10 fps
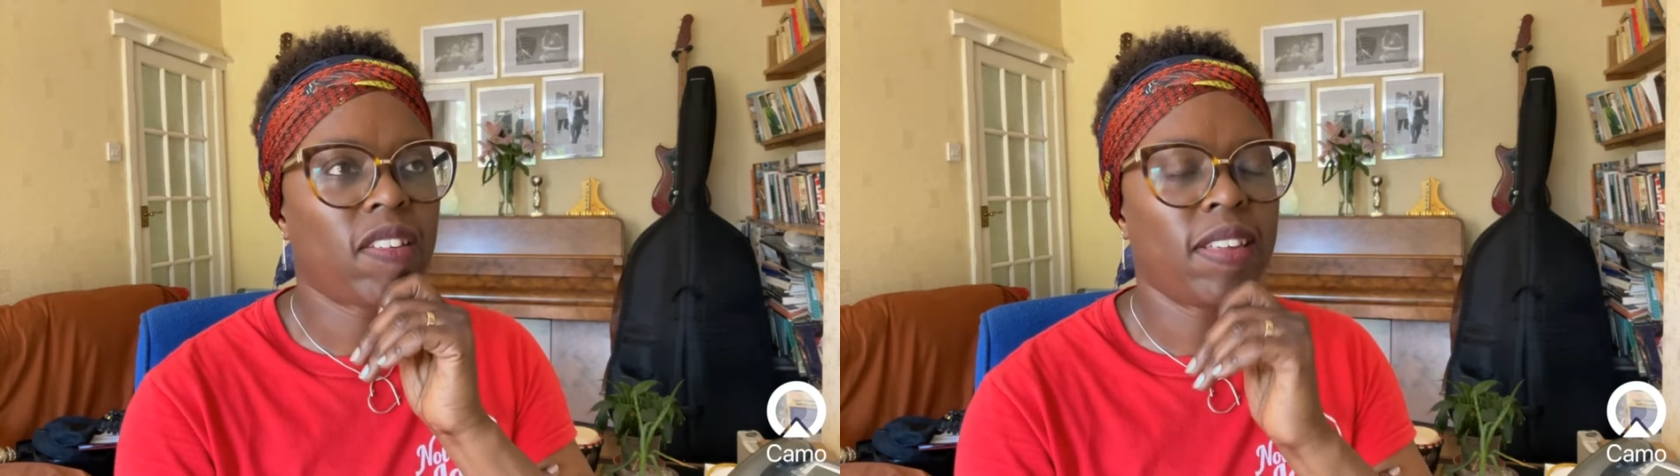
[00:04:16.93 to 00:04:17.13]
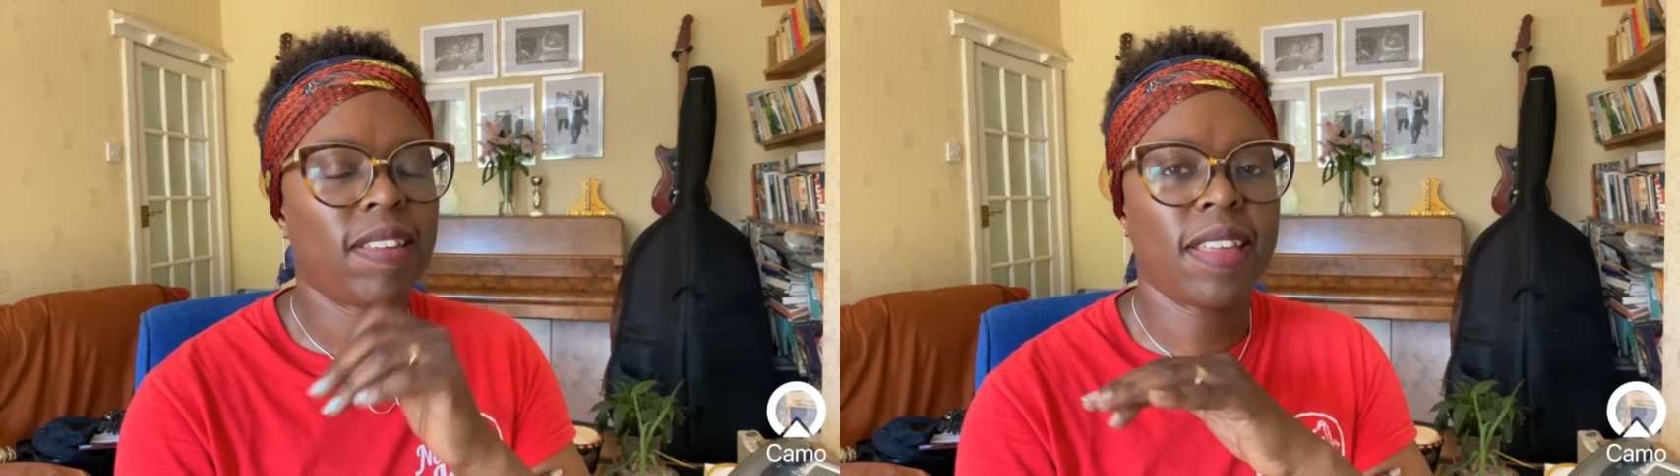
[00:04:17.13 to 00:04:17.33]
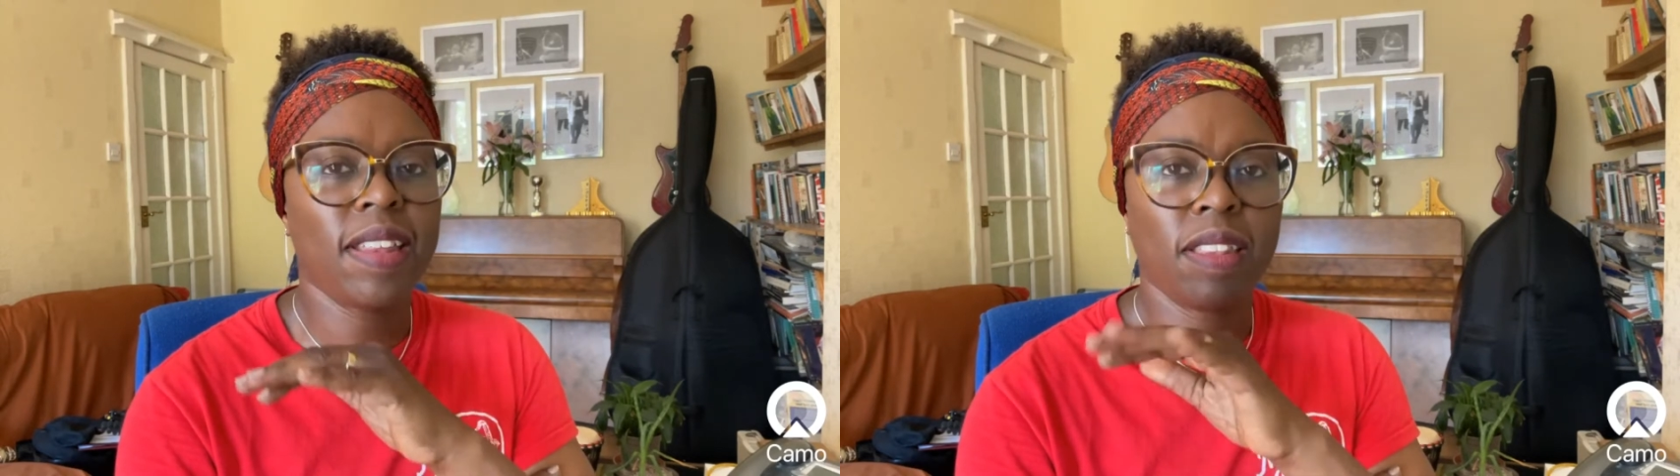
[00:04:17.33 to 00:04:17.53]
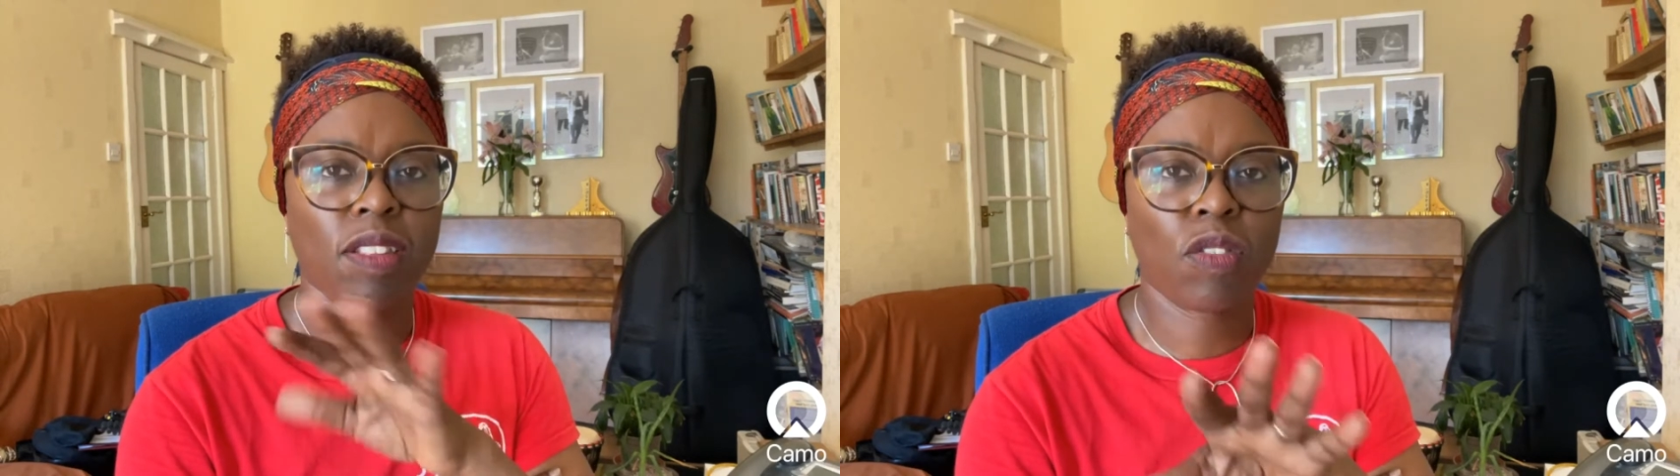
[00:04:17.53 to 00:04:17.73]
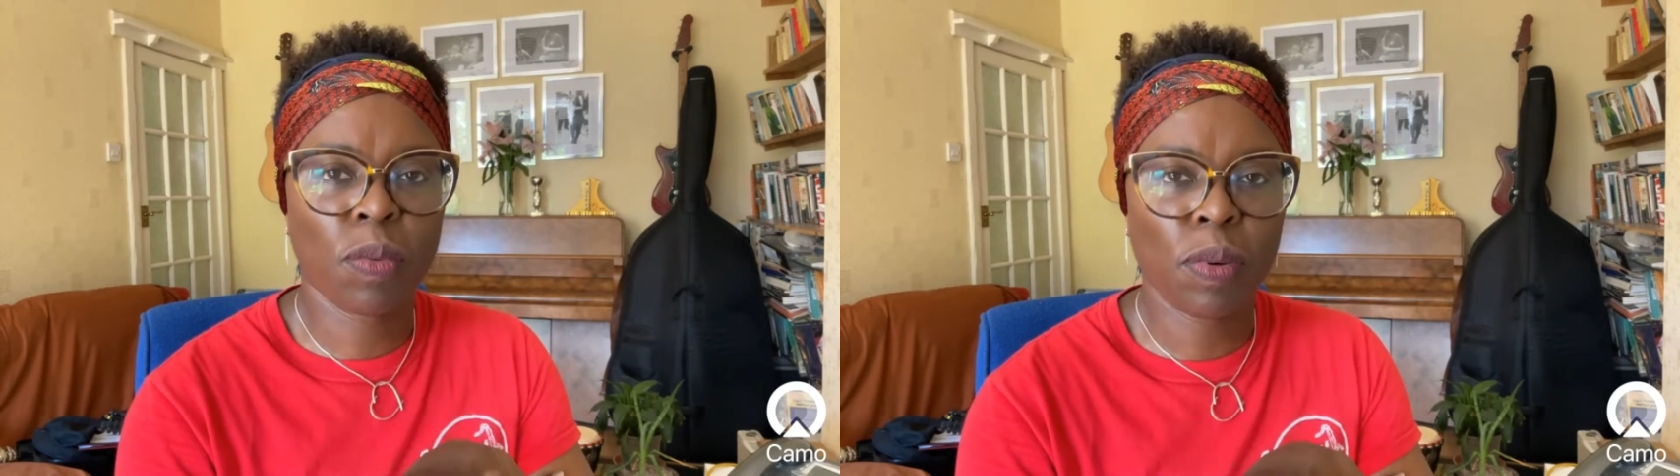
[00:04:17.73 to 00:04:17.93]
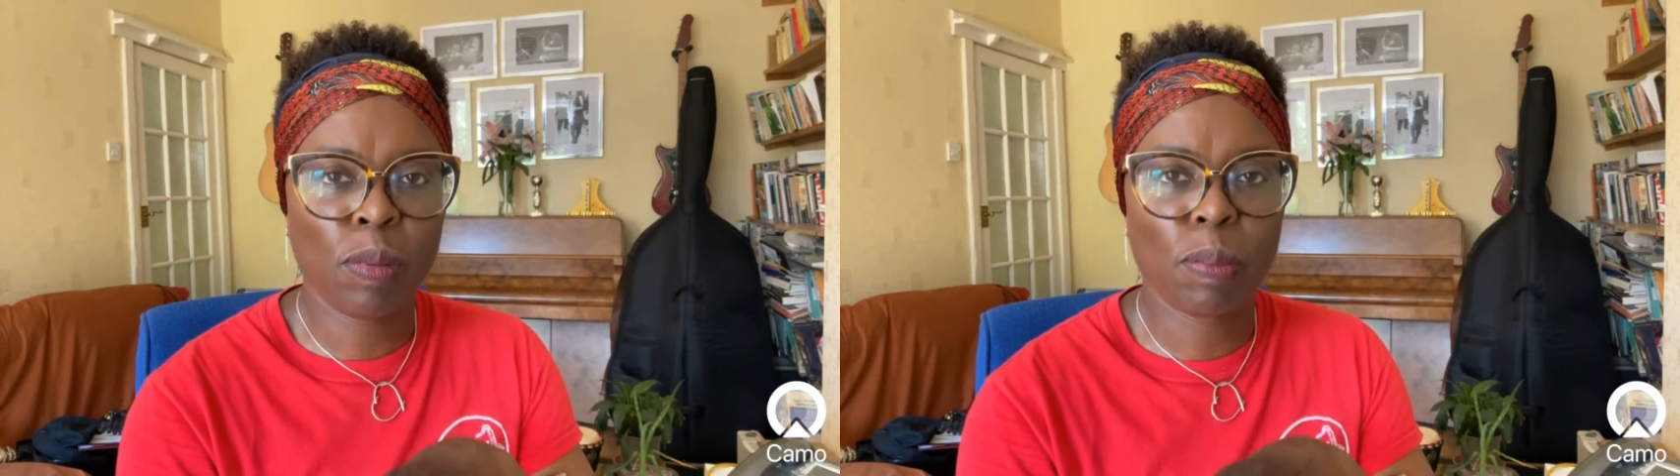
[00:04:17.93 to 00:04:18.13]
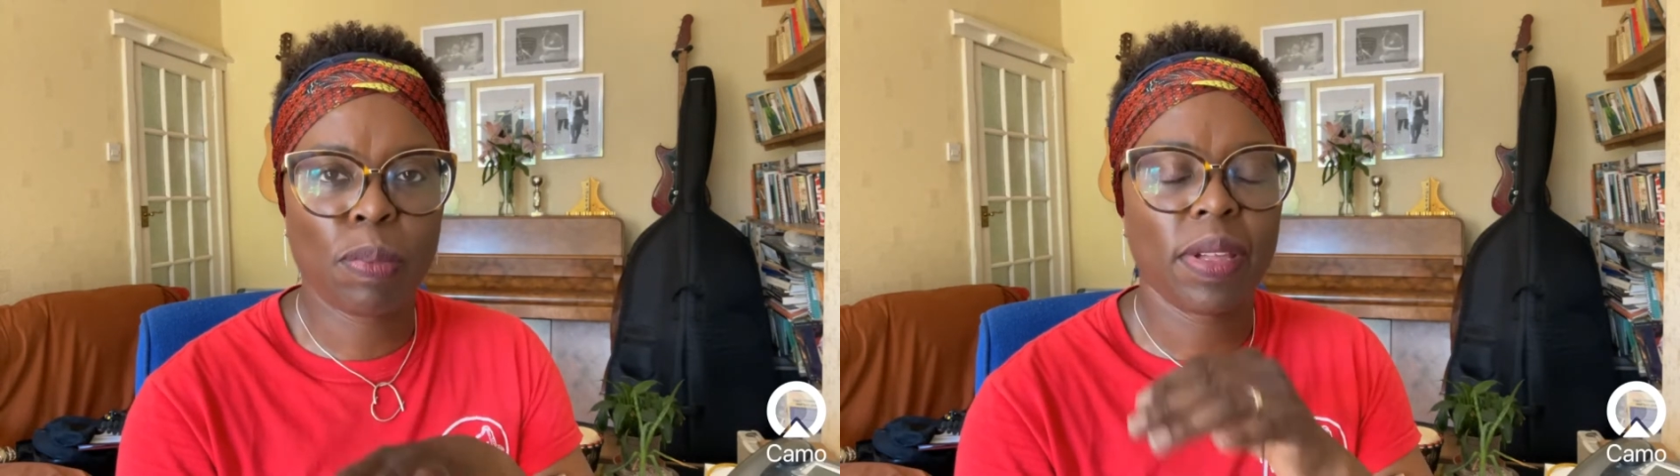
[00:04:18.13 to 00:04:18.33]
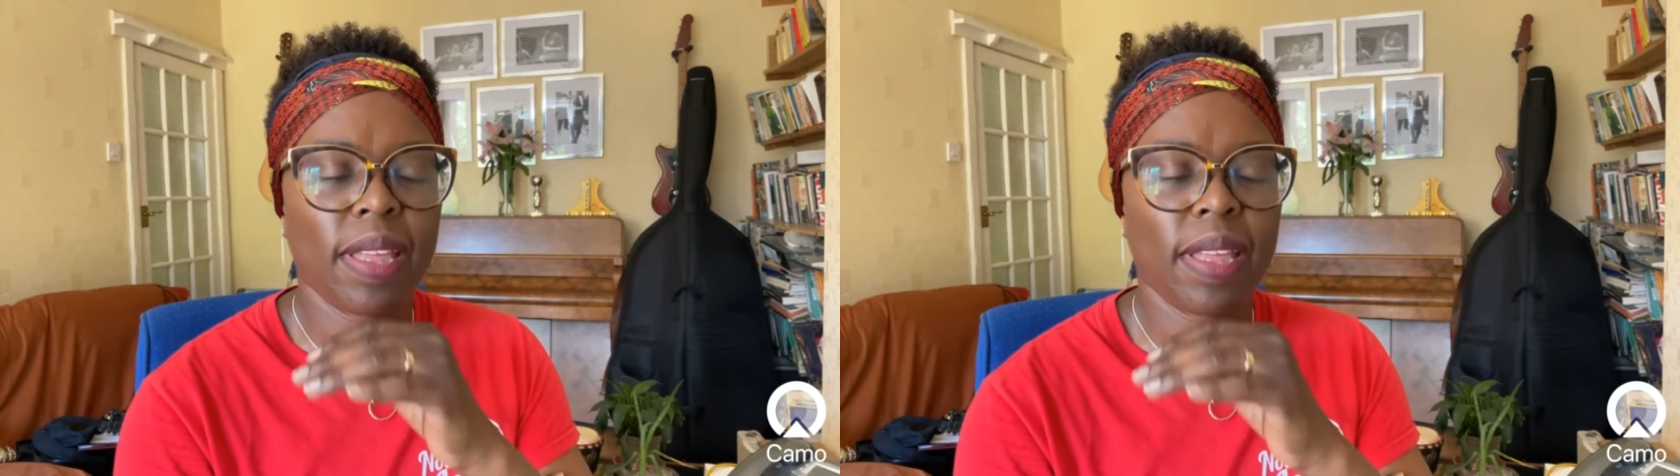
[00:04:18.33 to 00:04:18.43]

she's in this group